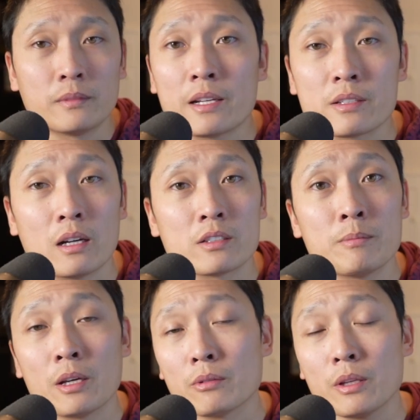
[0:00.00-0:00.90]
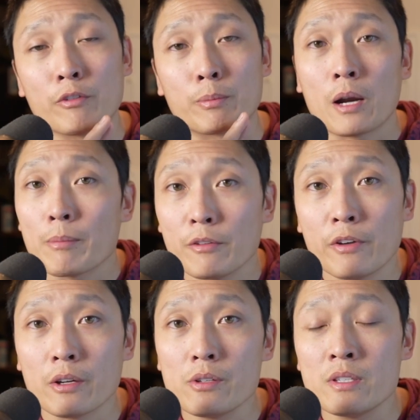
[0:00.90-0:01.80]
That is awesome, not only for property
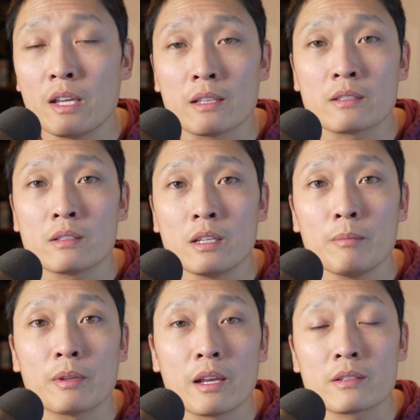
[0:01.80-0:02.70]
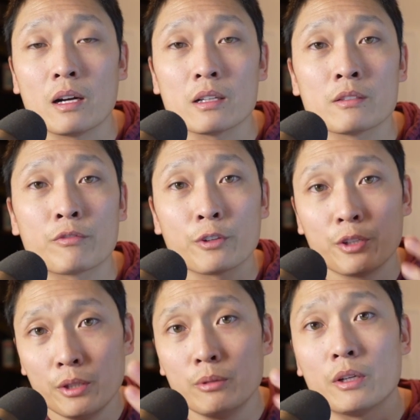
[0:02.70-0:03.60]
values in Kansas City, but that is awesome for
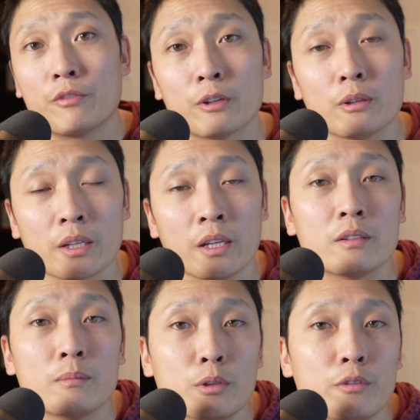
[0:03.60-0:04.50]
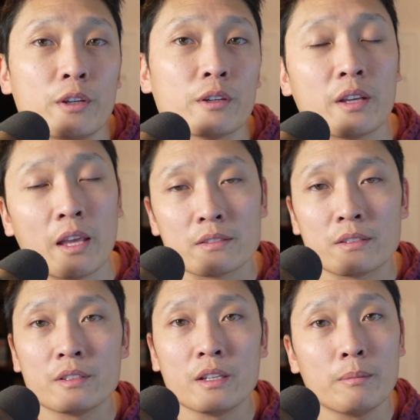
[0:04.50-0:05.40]
you if you're looking to move here to Kansas
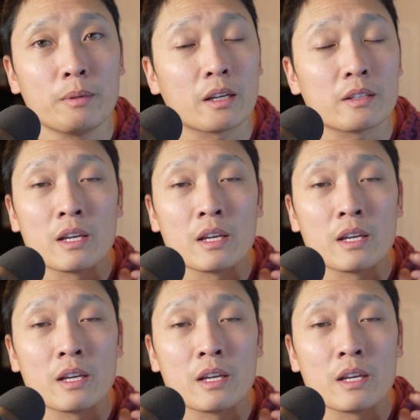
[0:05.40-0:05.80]
City, because